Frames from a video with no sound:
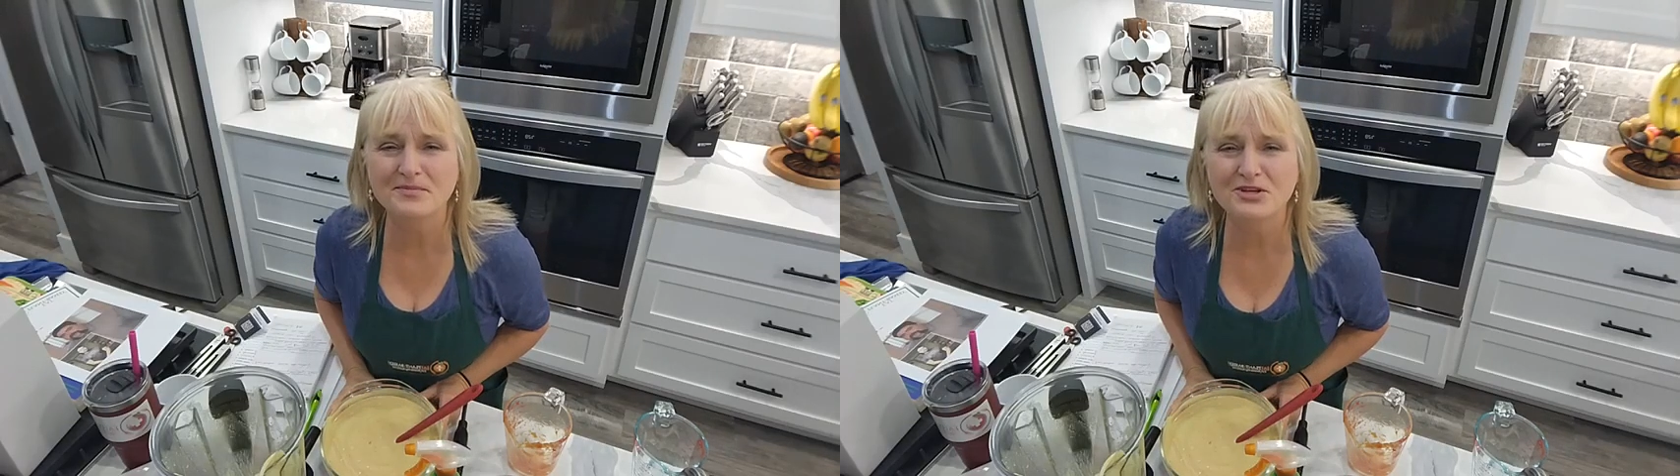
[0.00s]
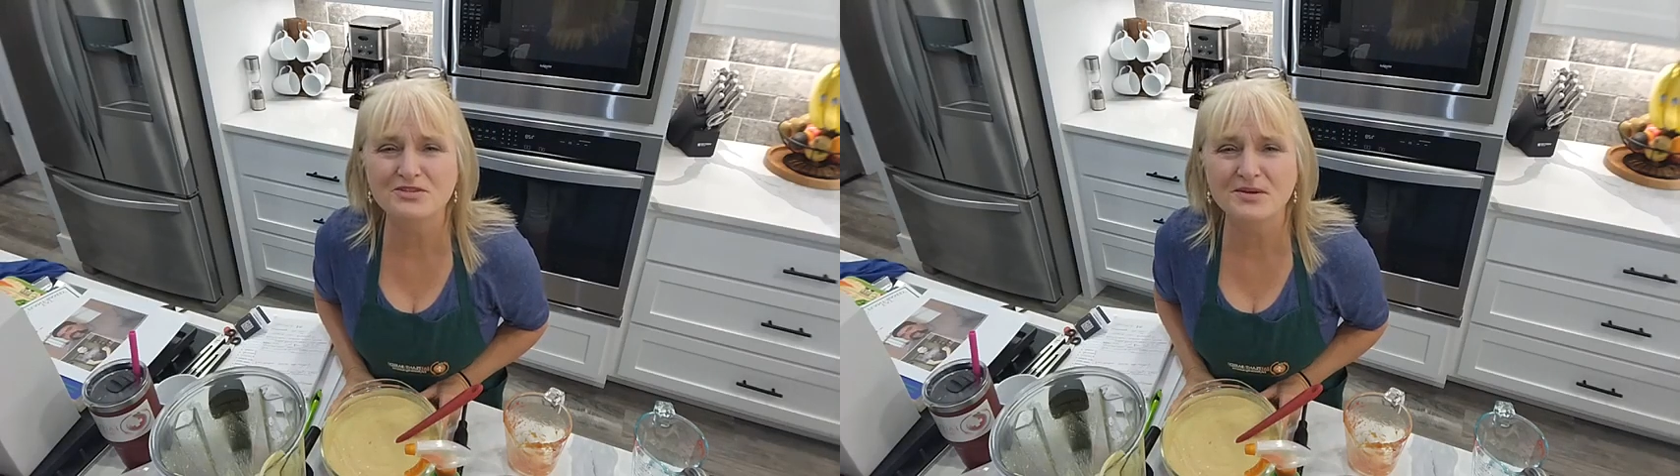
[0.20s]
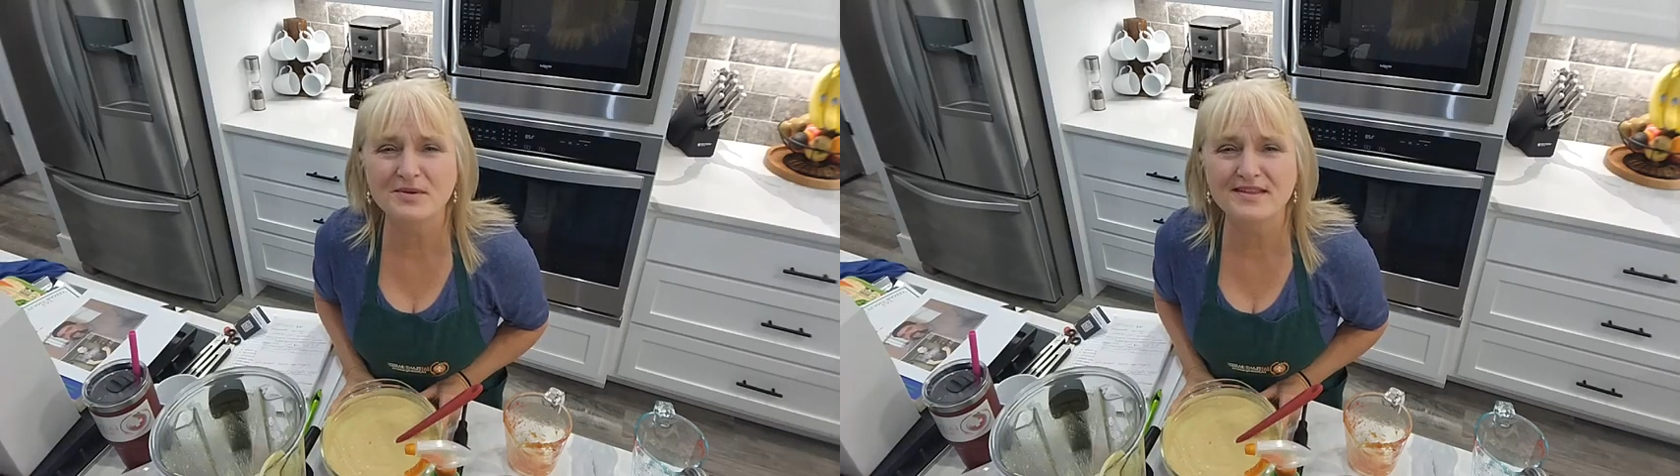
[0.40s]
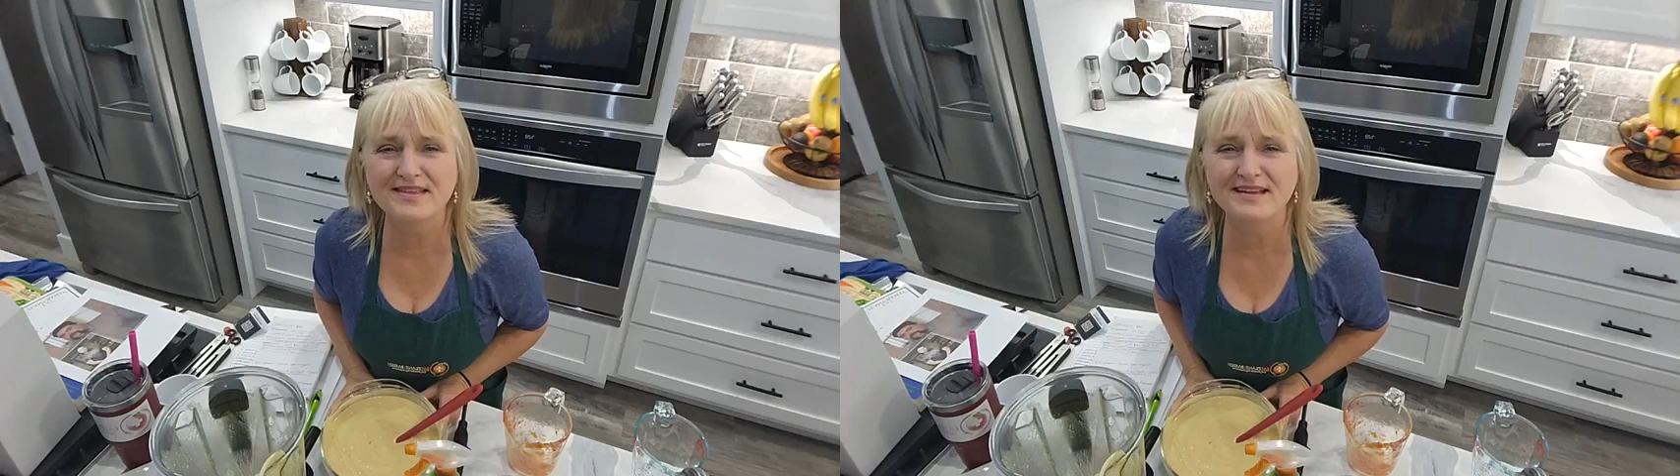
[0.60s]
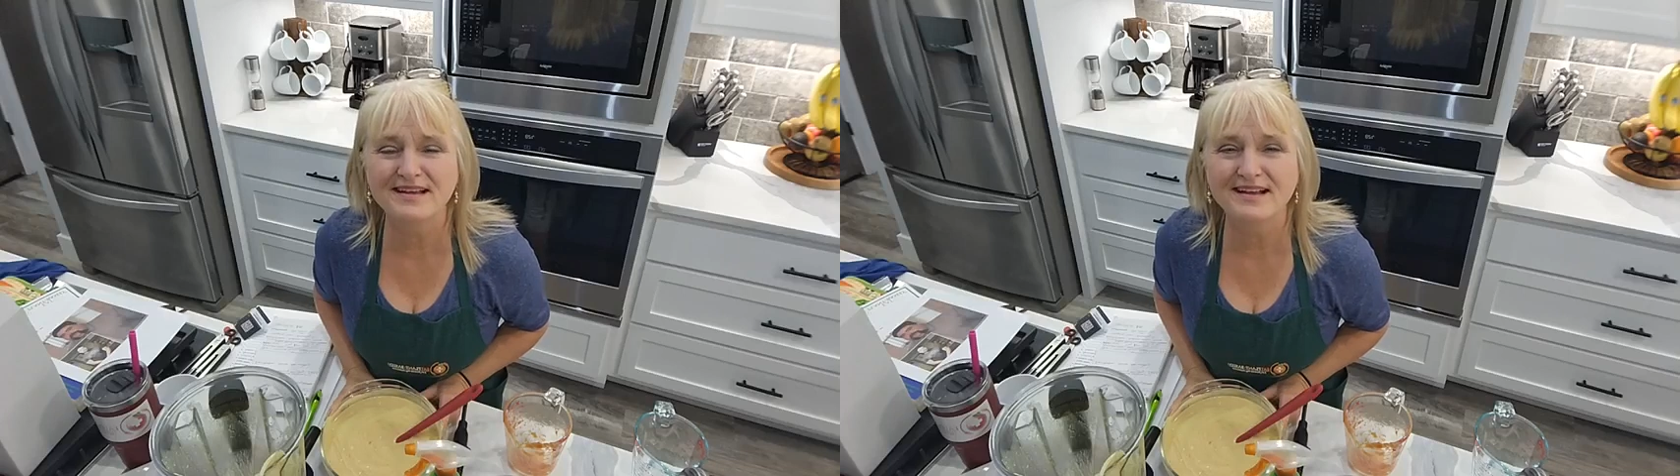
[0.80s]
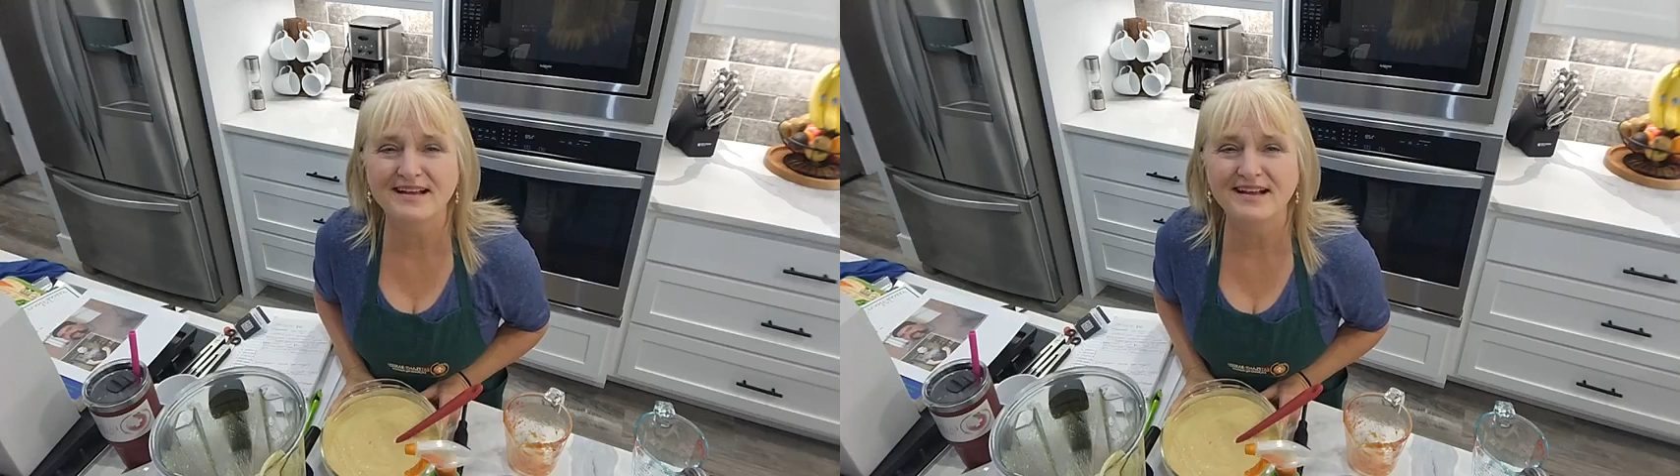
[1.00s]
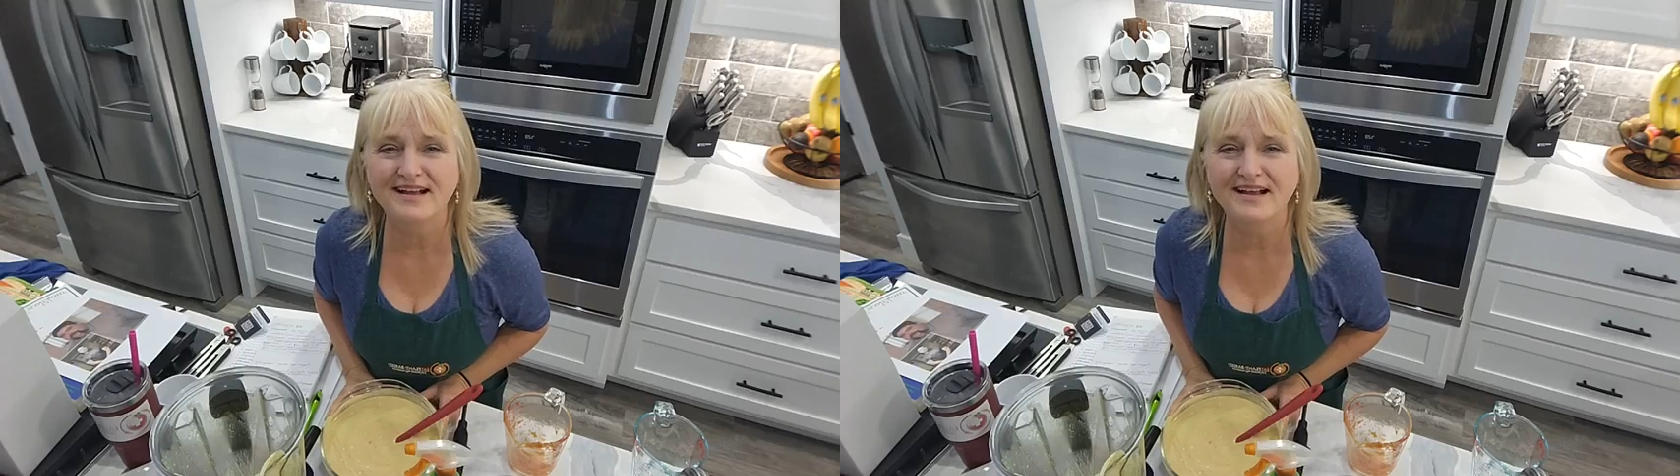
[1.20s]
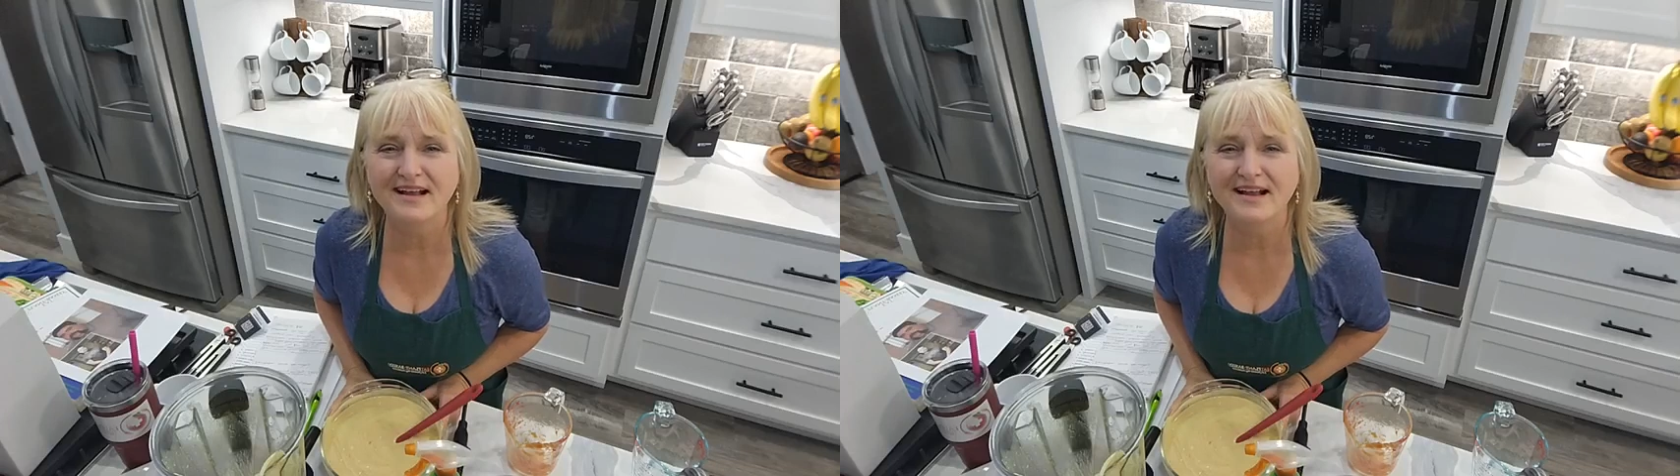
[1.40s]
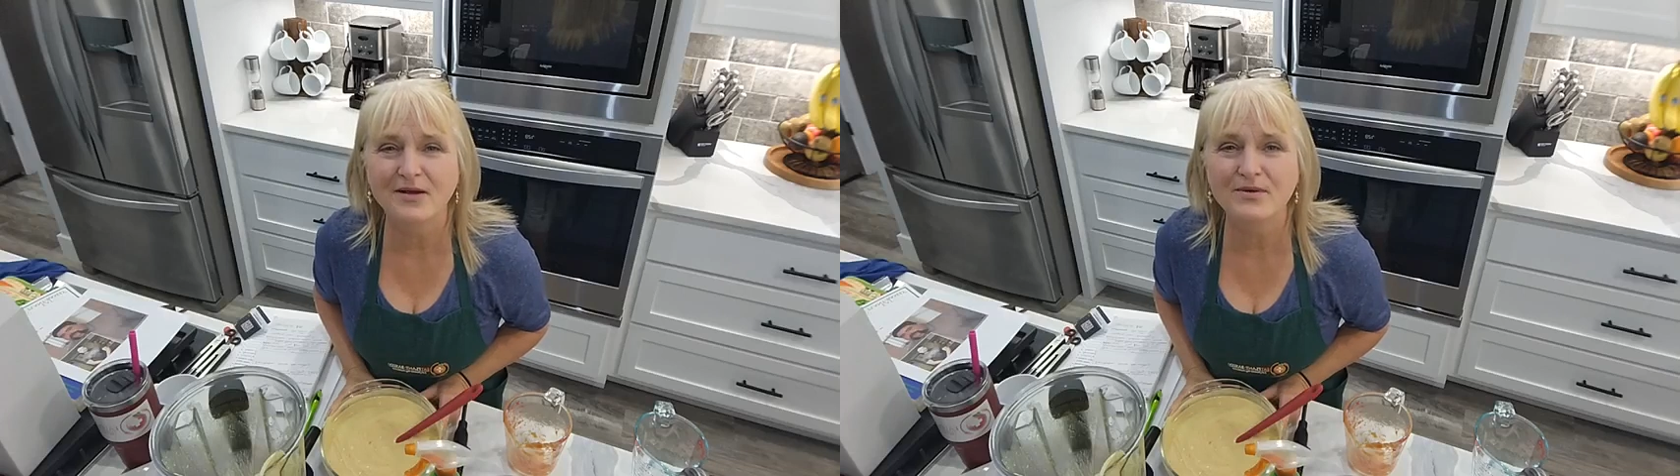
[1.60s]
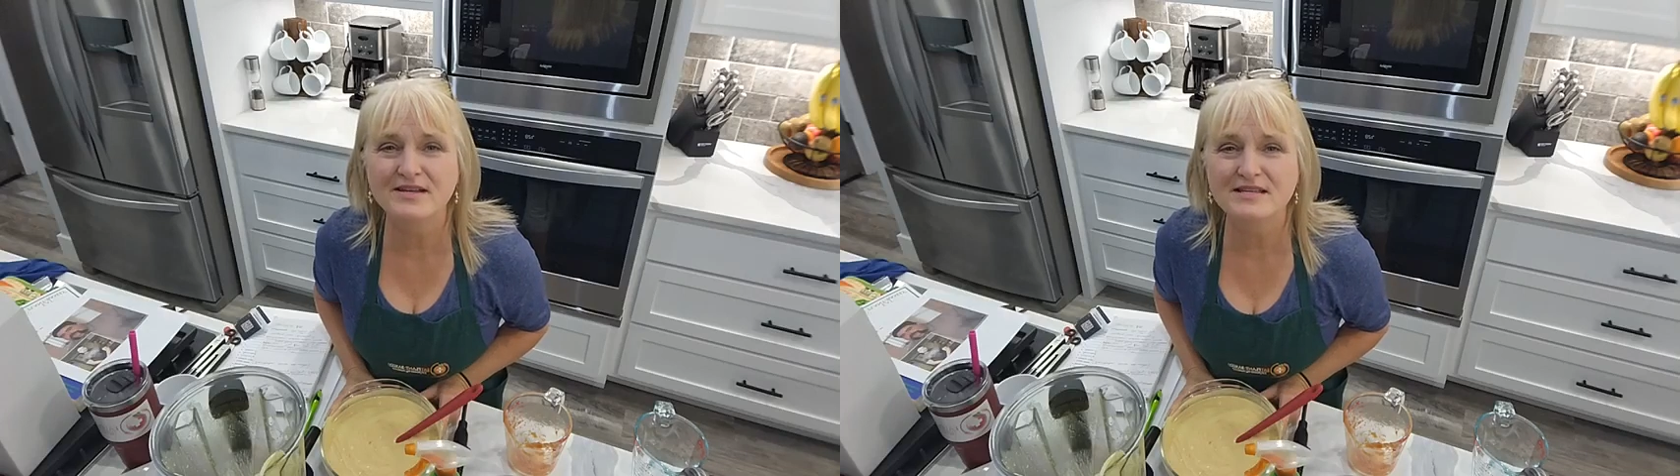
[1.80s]
use it with?
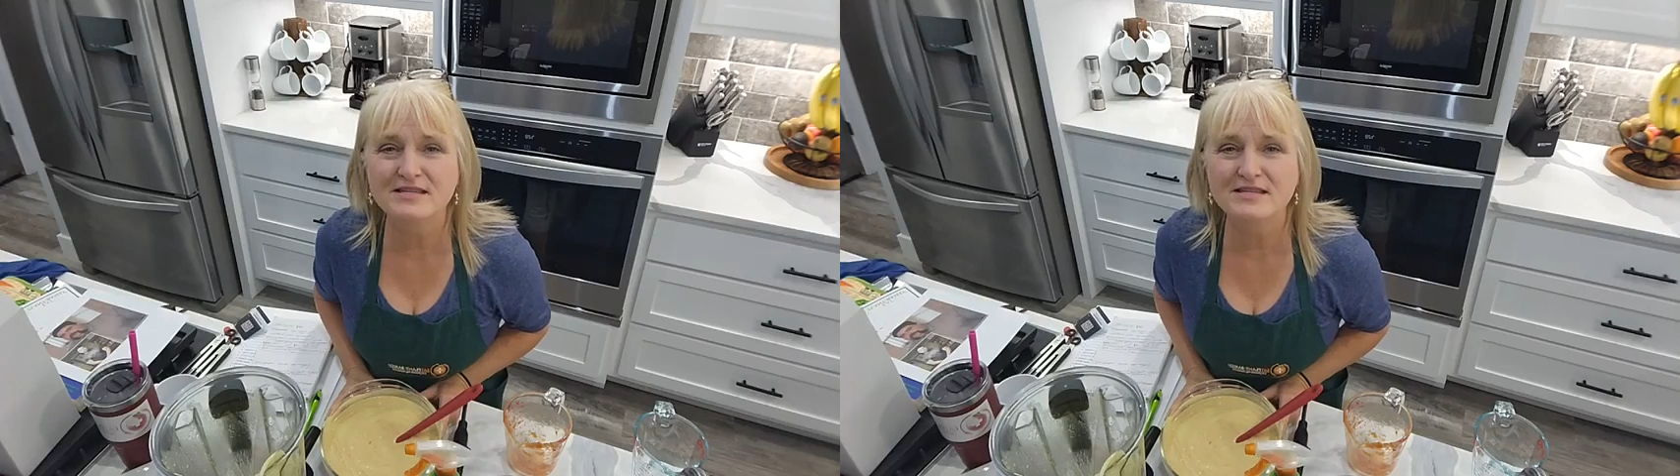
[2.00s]
What